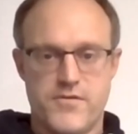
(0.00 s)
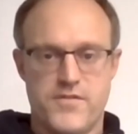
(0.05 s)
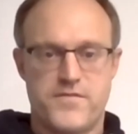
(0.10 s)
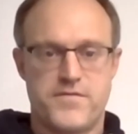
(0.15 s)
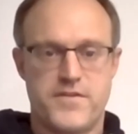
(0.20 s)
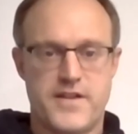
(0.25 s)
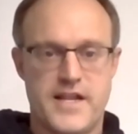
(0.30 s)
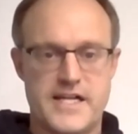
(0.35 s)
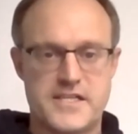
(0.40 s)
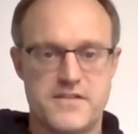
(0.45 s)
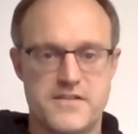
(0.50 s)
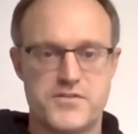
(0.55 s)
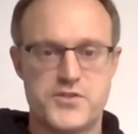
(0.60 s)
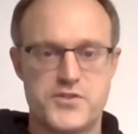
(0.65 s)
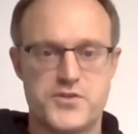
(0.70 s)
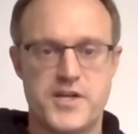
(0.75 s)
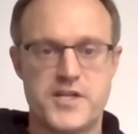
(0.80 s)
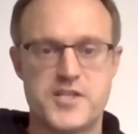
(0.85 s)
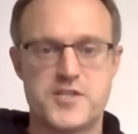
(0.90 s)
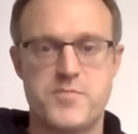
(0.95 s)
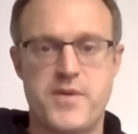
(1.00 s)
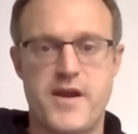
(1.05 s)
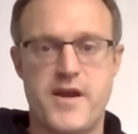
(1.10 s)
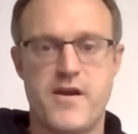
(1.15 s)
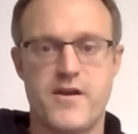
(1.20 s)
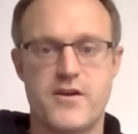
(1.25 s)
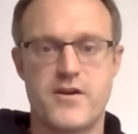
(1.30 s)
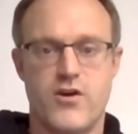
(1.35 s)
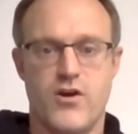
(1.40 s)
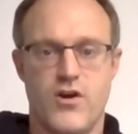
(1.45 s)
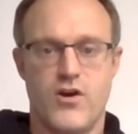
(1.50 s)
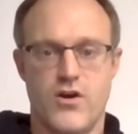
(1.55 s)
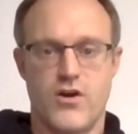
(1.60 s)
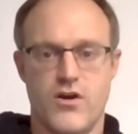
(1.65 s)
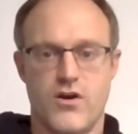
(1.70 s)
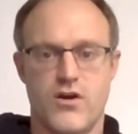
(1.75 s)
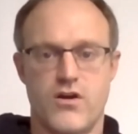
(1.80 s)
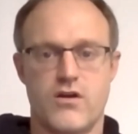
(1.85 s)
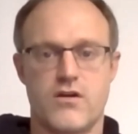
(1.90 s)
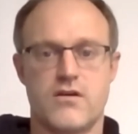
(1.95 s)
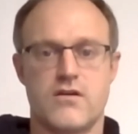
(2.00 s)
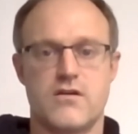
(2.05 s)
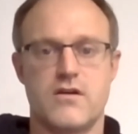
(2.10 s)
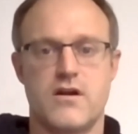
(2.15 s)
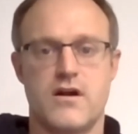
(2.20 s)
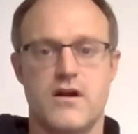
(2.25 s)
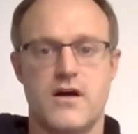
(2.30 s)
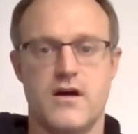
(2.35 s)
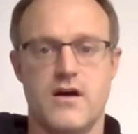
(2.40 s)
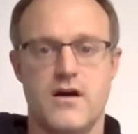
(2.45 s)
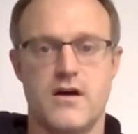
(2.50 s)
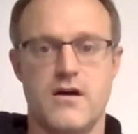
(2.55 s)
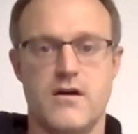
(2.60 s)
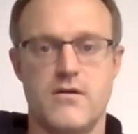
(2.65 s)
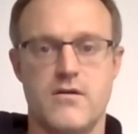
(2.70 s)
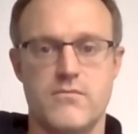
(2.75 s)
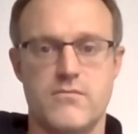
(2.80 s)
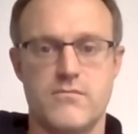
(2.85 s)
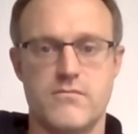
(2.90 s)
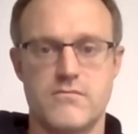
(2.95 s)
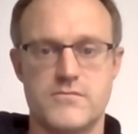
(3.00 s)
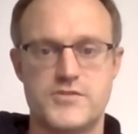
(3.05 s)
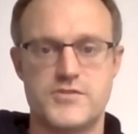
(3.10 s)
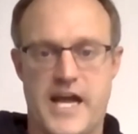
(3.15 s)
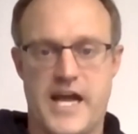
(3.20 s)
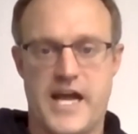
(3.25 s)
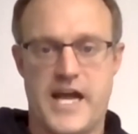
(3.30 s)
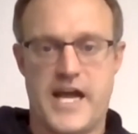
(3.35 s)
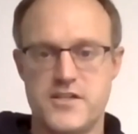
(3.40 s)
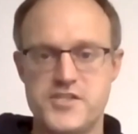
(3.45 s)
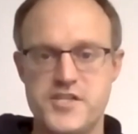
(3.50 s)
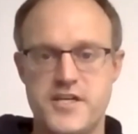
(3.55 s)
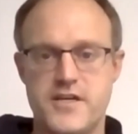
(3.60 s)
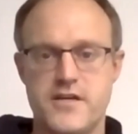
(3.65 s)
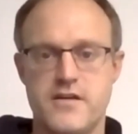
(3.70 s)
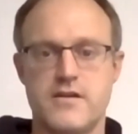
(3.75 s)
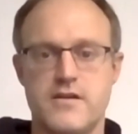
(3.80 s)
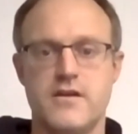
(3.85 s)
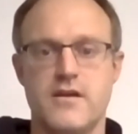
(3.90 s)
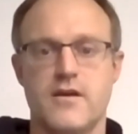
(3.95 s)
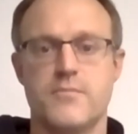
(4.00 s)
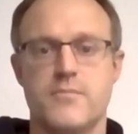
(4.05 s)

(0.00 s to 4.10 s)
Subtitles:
reflective and transparent are challenging,